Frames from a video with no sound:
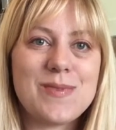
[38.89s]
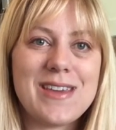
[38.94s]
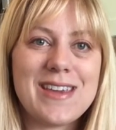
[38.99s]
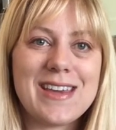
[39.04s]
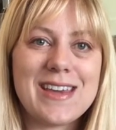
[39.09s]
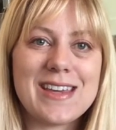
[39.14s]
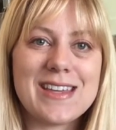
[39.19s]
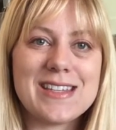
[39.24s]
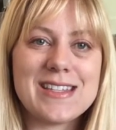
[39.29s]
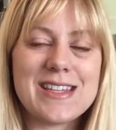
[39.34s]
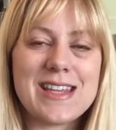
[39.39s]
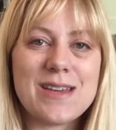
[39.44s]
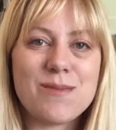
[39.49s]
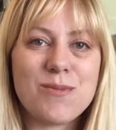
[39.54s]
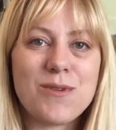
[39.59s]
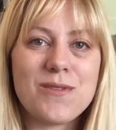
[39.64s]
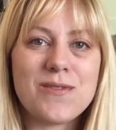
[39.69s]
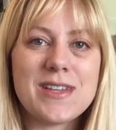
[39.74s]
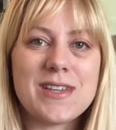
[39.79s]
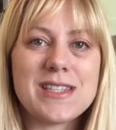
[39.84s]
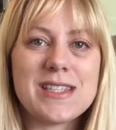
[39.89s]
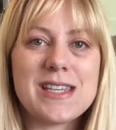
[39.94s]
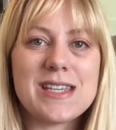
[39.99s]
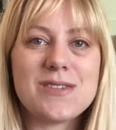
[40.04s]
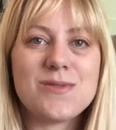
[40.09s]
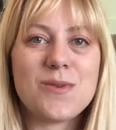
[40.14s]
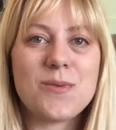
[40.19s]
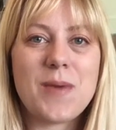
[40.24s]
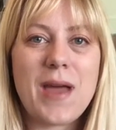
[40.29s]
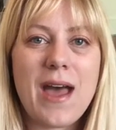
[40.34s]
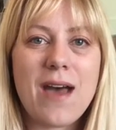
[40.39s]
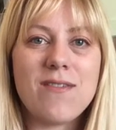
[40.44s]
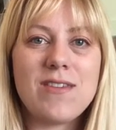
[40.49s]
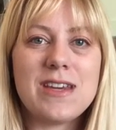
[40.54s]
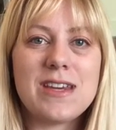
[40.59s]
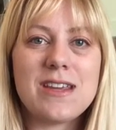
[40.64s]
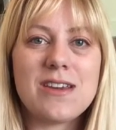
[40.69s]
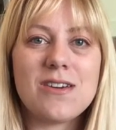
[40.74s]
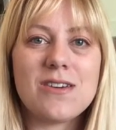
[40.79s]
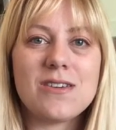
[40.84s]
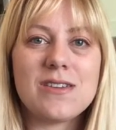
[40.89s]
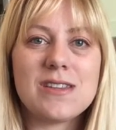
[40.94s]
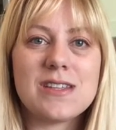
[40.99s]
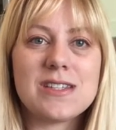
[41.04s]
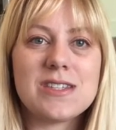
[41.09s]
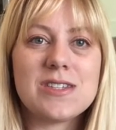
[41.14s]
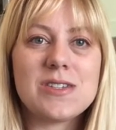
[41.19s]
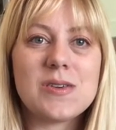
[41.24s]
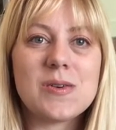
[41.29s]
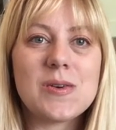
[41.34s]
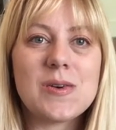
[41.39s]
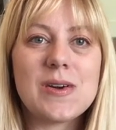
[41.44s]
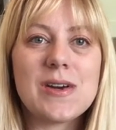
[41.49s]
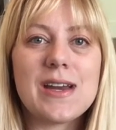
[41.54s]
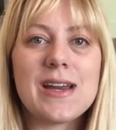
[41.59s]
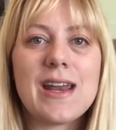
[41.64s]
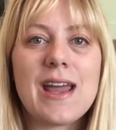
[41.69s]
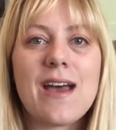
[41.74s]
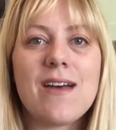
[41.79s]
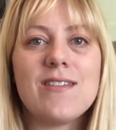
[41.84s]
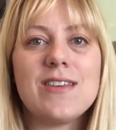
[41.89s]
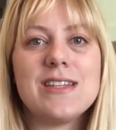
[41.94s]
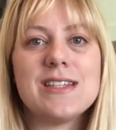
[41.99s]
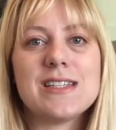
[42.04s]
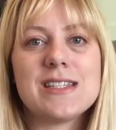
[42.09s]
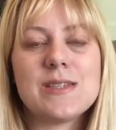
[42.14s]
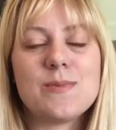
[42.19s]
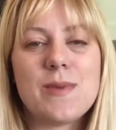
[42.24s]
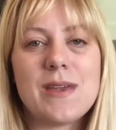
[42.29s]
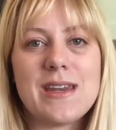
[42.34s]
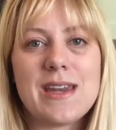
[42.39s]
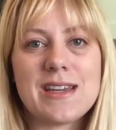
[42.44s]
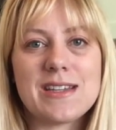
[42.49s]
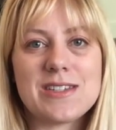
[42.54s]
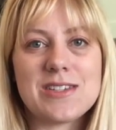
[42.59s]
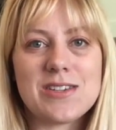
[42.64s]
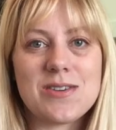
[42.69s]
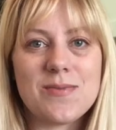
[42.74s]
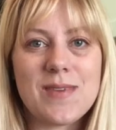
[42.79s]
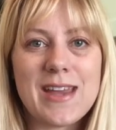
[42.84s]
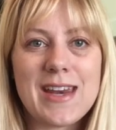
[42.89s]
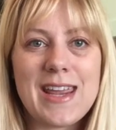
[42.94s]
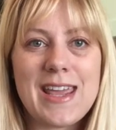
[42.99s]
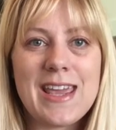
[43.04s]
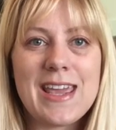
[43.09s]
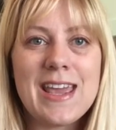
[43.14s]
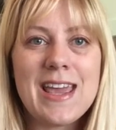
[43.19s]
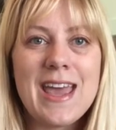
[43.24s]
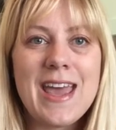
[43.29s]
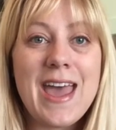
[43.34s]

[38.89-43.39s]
because it prevents us from having to go to the store and having to spend extra money.